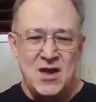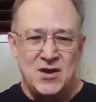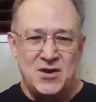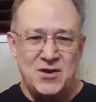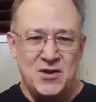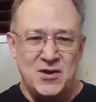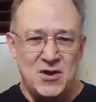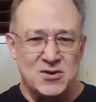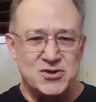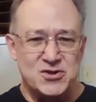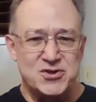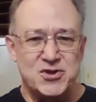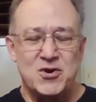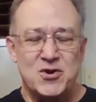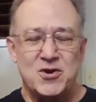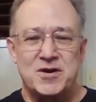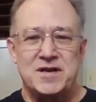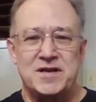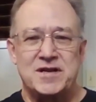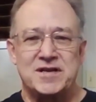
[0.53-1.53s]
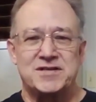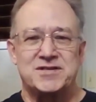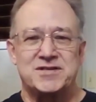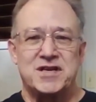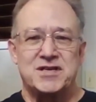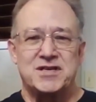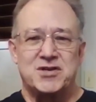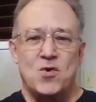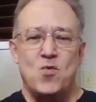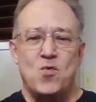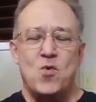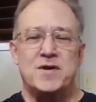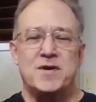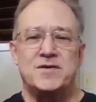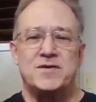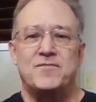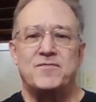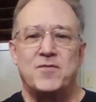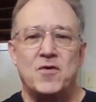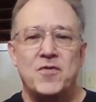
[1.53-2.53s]
You know, certainty is such a
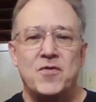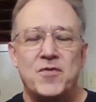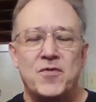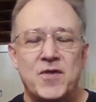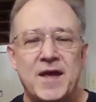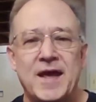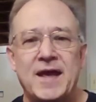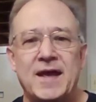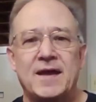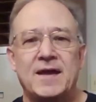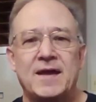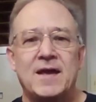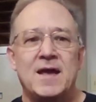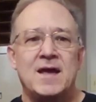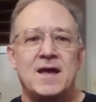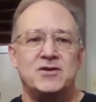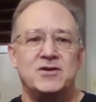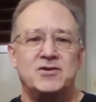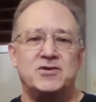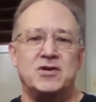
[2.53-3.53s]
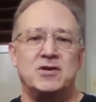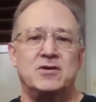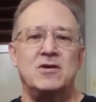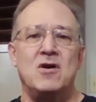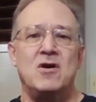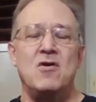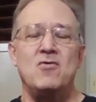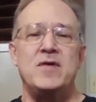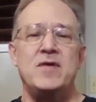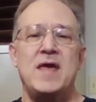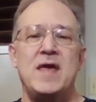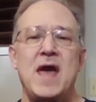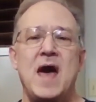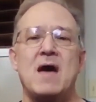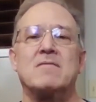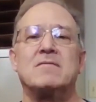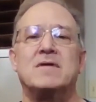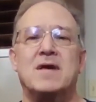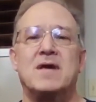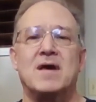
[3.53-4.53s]
wonderful thing to know the
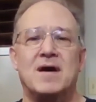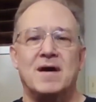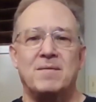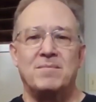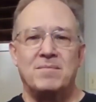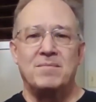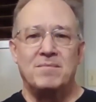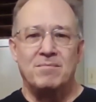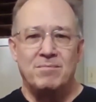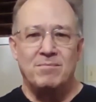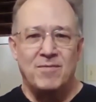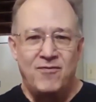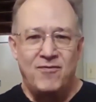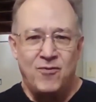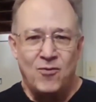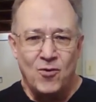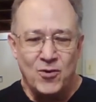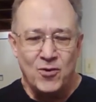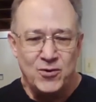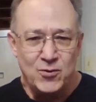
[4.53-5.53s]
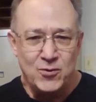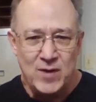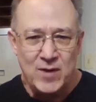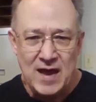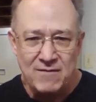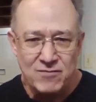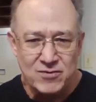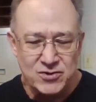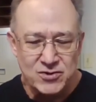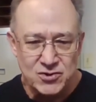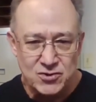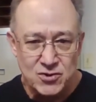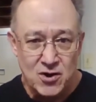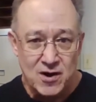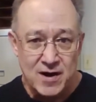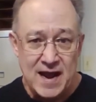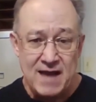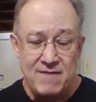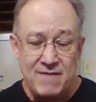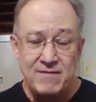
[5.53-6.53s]
outcome before you ever
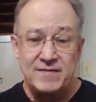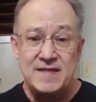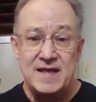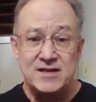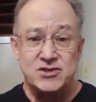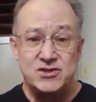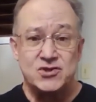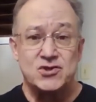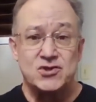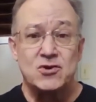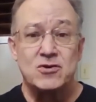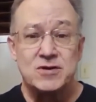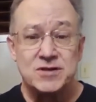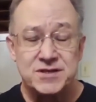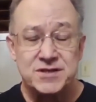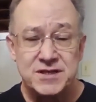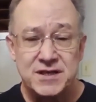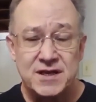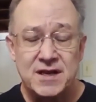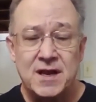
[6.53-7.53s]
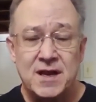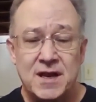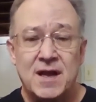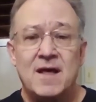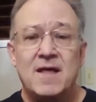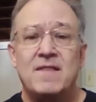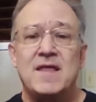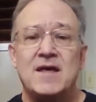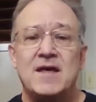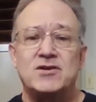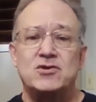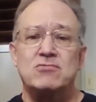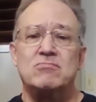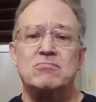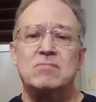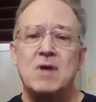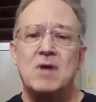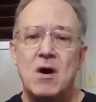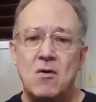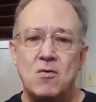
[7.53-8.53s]
start, having that certainty that you
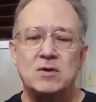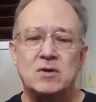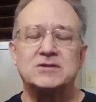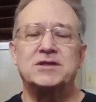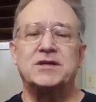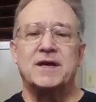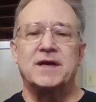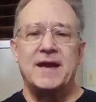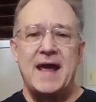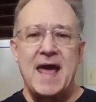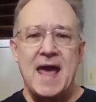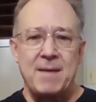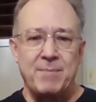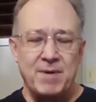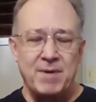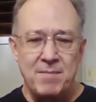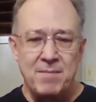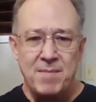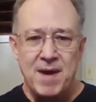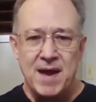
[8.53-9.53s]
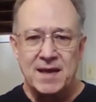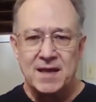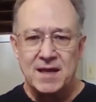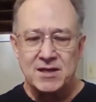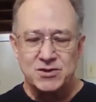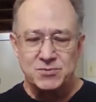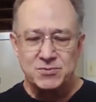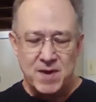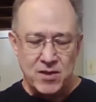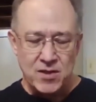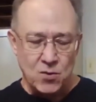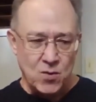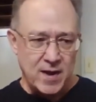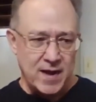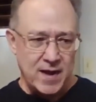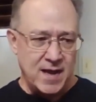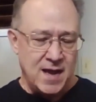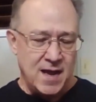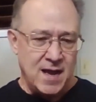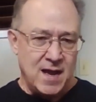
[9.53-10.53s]
know what's going to happen. I'm Mike Ellis, by the
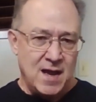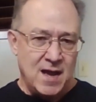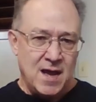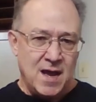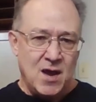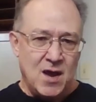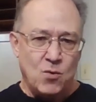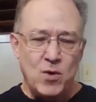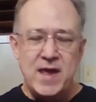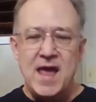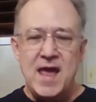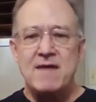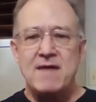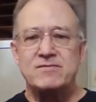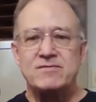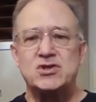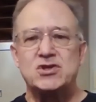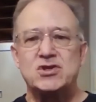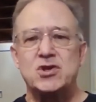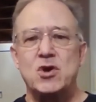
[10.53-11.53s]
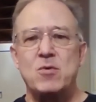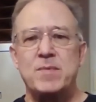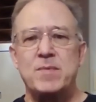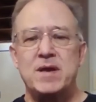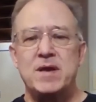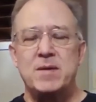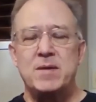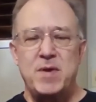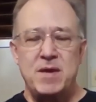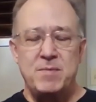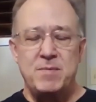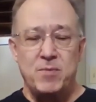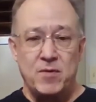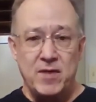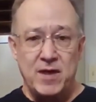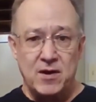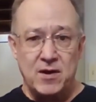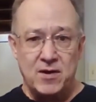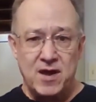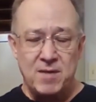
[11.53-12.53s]
way. We have so many people
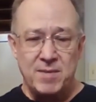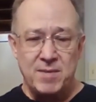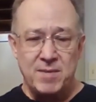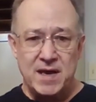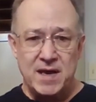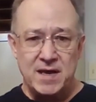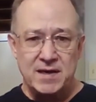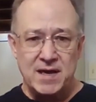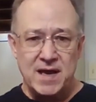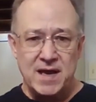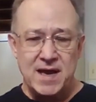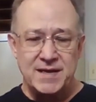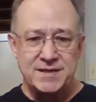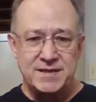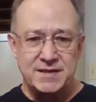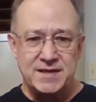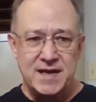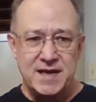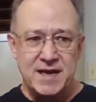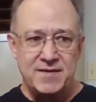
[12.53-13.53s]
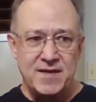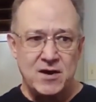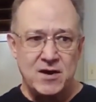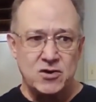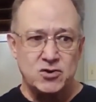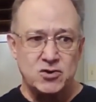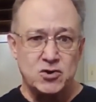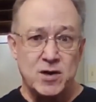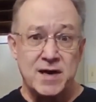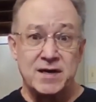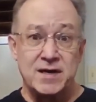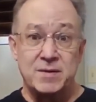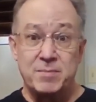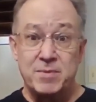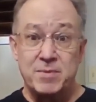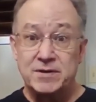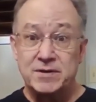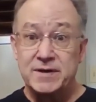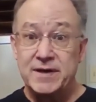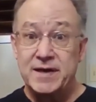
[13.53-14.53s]
that are coming online today that are trying to
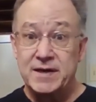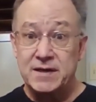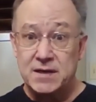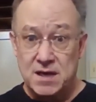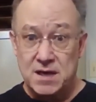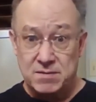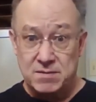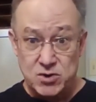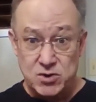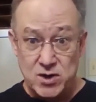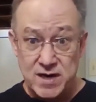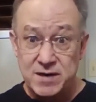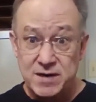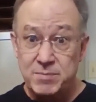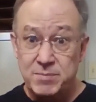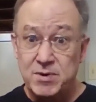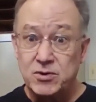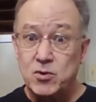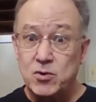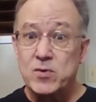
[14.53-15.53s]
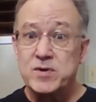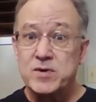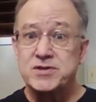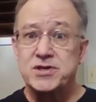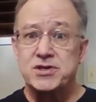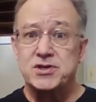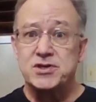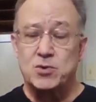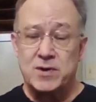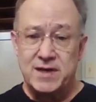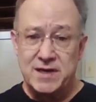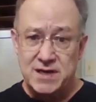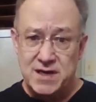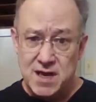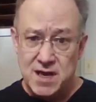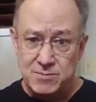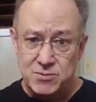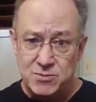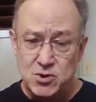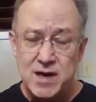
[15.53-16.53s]
build an income, trying to build a residual
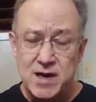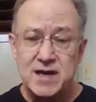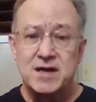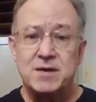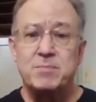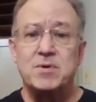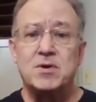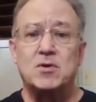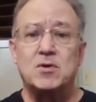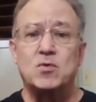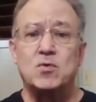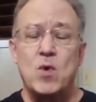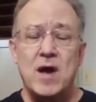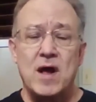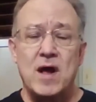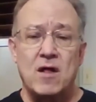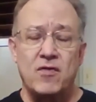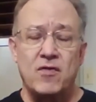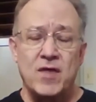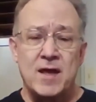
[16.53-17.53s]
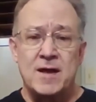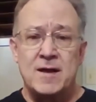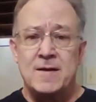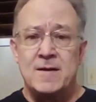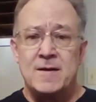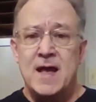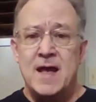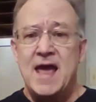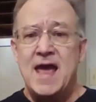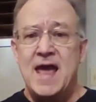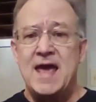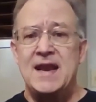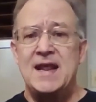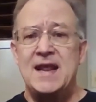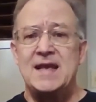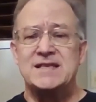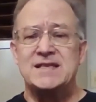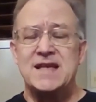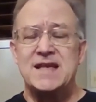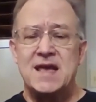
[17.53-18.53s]
income, trying to build wealth. And
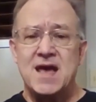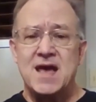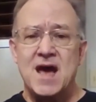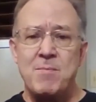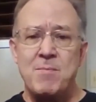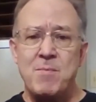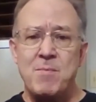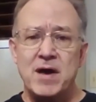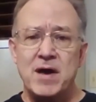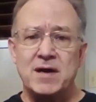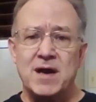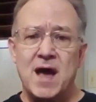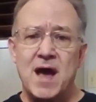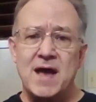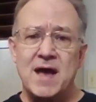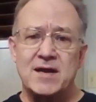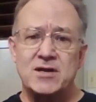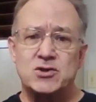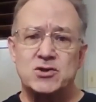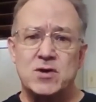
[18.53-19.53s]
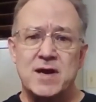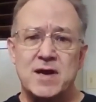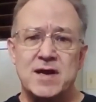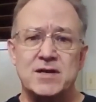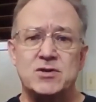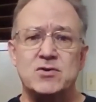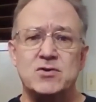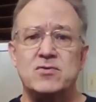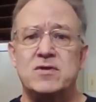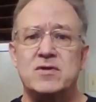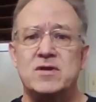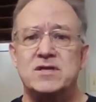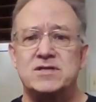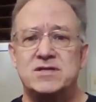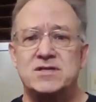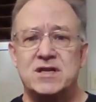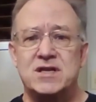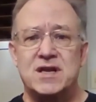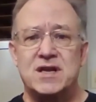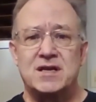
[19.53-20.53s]
as they come online and try and do
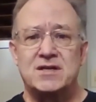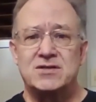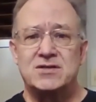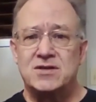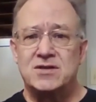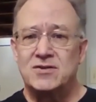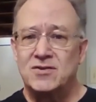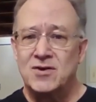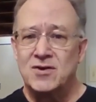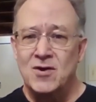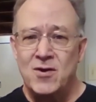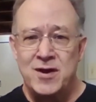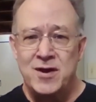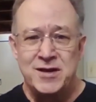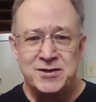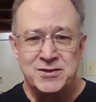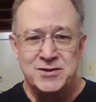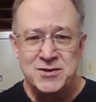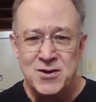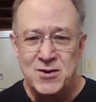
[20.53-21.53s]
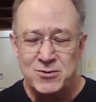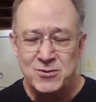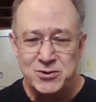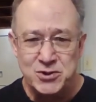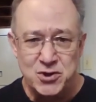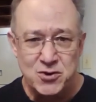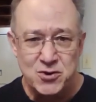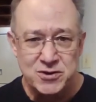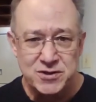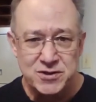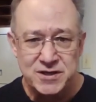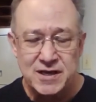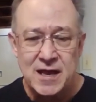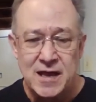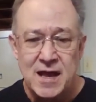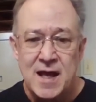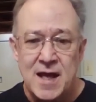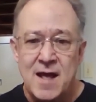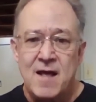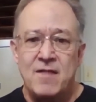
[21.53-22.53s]
these things, there is no certainty.
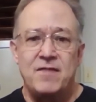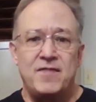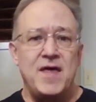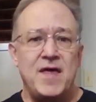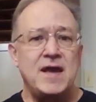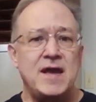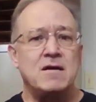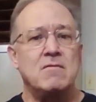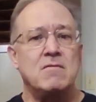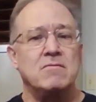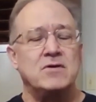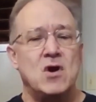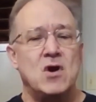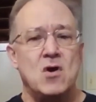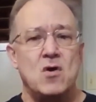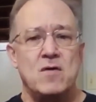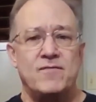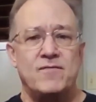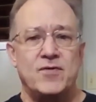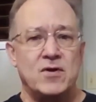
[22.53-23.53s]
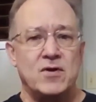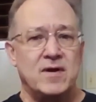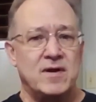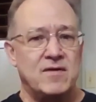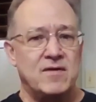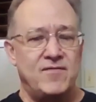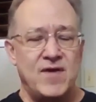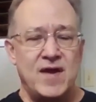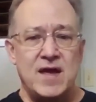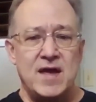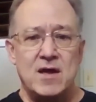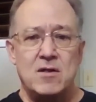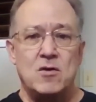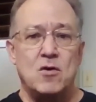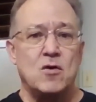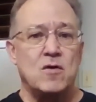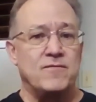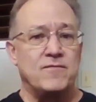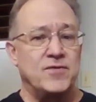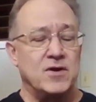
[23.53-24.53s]
They don't know if they're going to fail
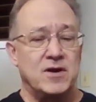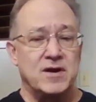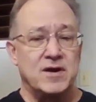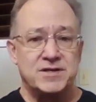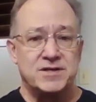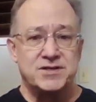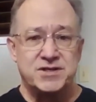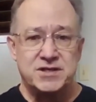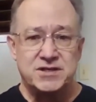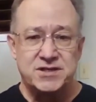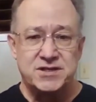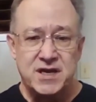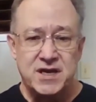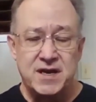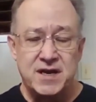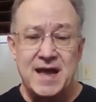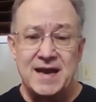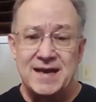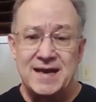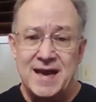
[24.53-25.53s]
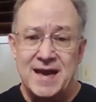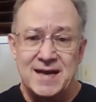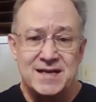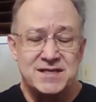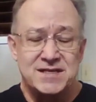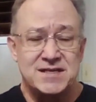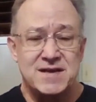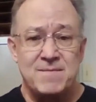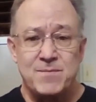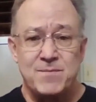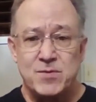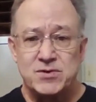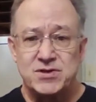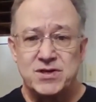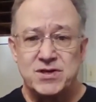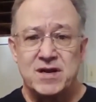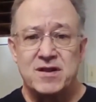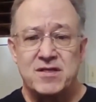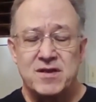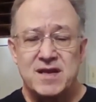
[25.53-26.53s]
or if they're going to succeed. And
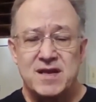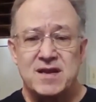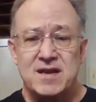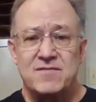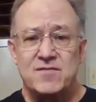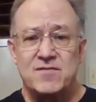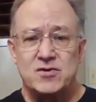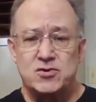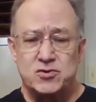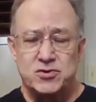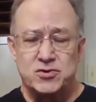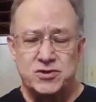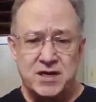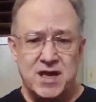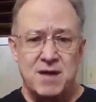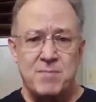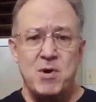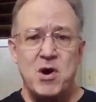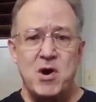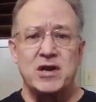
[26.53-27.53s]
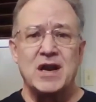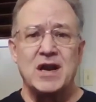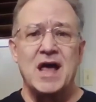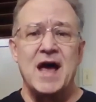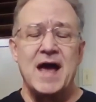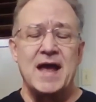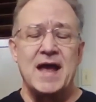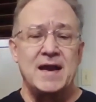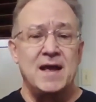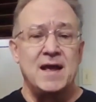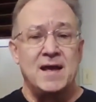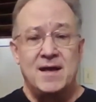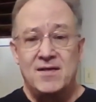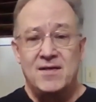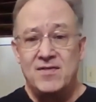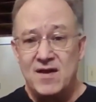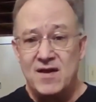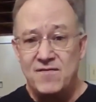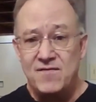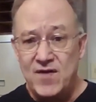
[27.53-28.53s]
97% of the individuals that come online,
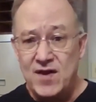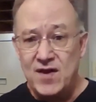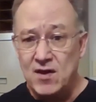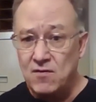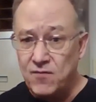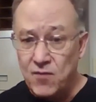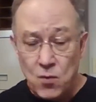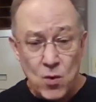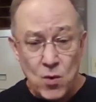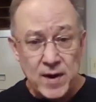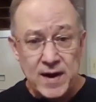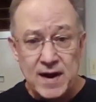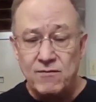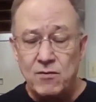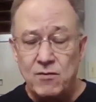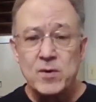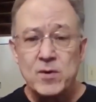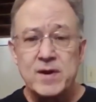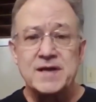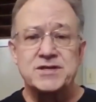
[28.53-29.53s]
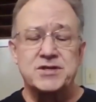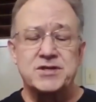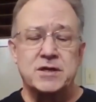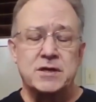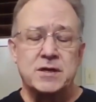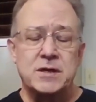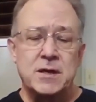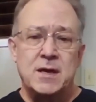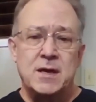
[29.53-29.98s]
they fail for whatever reason.